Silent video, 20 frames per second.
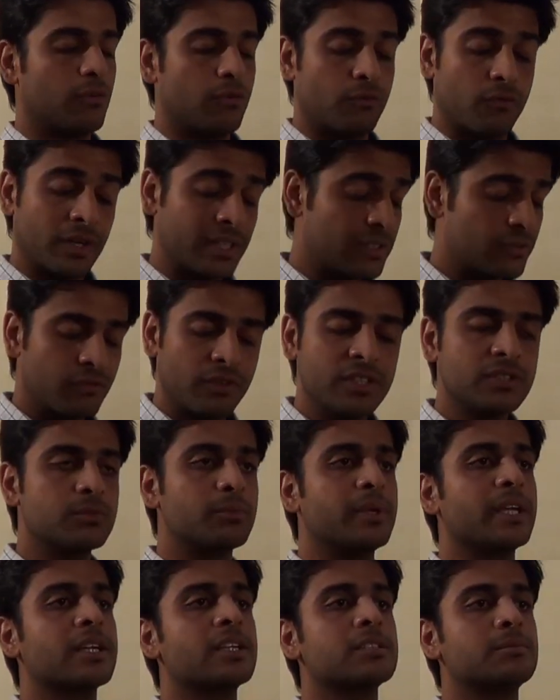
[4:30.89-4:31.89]
what which
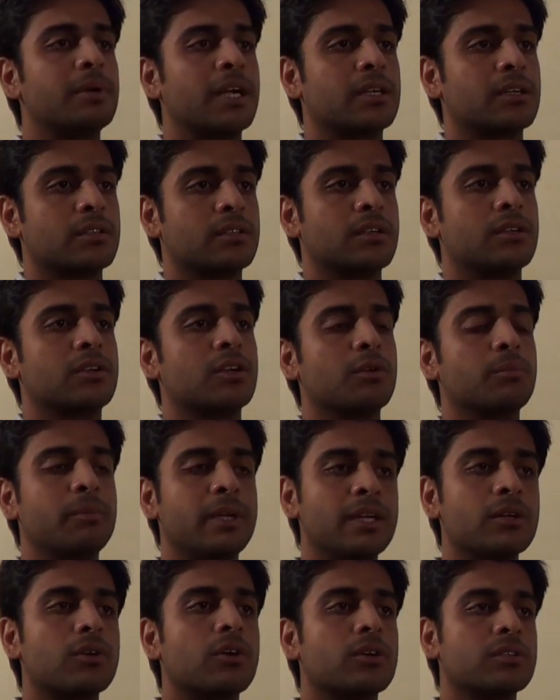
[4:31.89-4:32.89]
brake is better, the drum
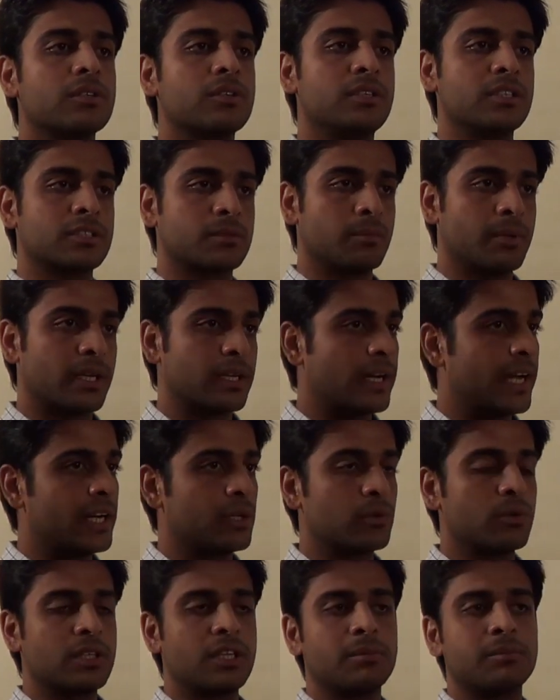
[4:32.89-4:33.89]
brake or the disc brake. I
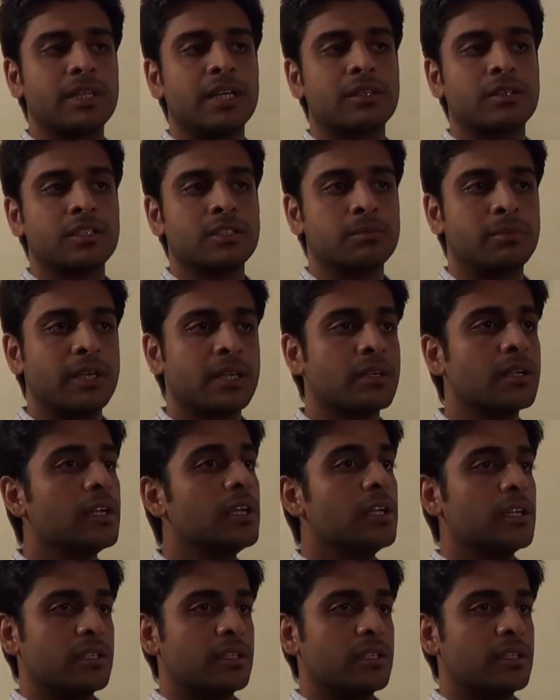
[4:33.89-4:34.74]
told them that disc brake.